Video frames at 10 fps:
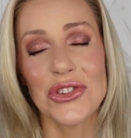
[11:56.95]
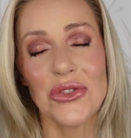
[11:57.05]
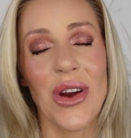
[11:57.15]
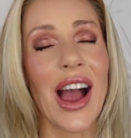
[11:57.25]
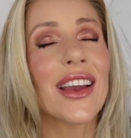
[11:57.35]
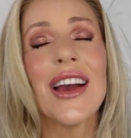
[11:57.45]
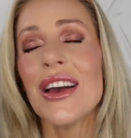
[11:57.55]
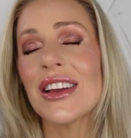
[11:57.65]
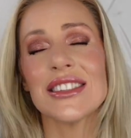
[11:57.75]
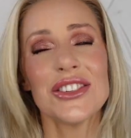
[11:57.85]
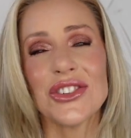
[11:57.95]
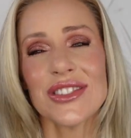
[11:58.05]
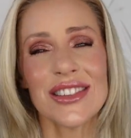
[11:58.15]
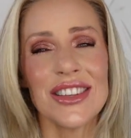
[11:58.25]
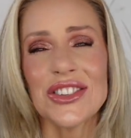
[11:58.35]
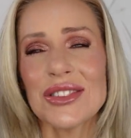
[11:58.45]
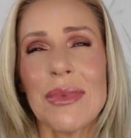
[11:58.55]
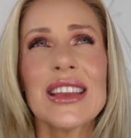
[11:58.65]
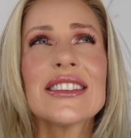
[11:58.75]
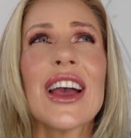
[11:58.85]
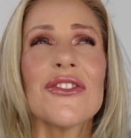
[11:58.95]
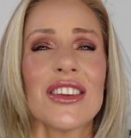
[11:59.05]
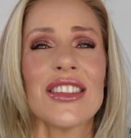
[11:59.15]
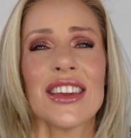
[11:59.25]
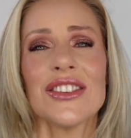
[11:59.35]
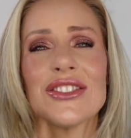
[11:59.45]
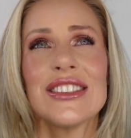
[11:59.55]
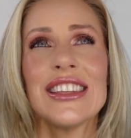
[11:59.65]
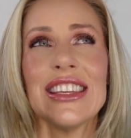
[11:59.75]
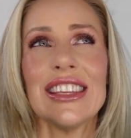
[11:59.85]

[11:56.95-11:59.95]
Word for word: shoe rack, because it just, it just makes everything just